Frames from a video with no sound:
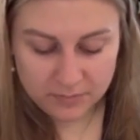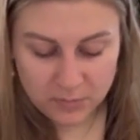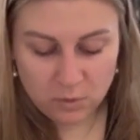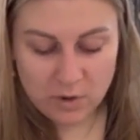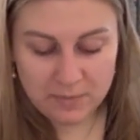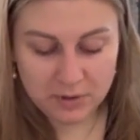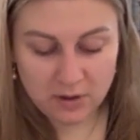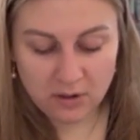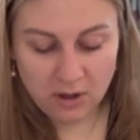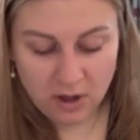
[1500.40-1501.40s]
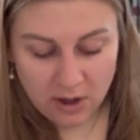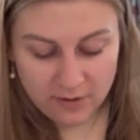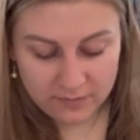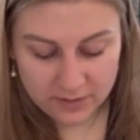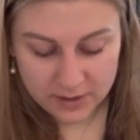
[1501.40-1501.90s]
gonna wipe it all
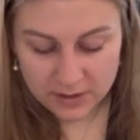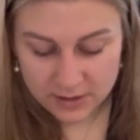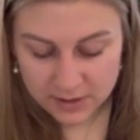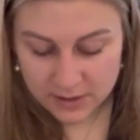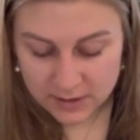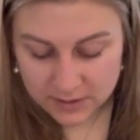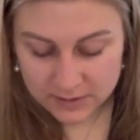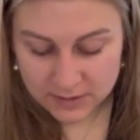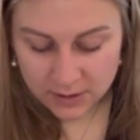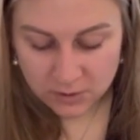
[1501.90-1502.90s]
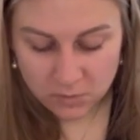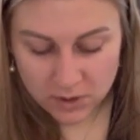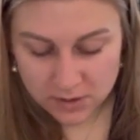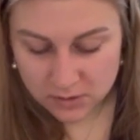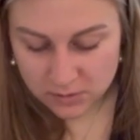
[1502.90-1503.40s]
off because I don't
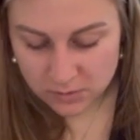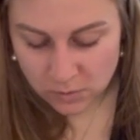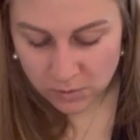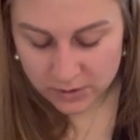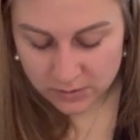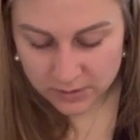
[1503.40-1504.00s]
want oil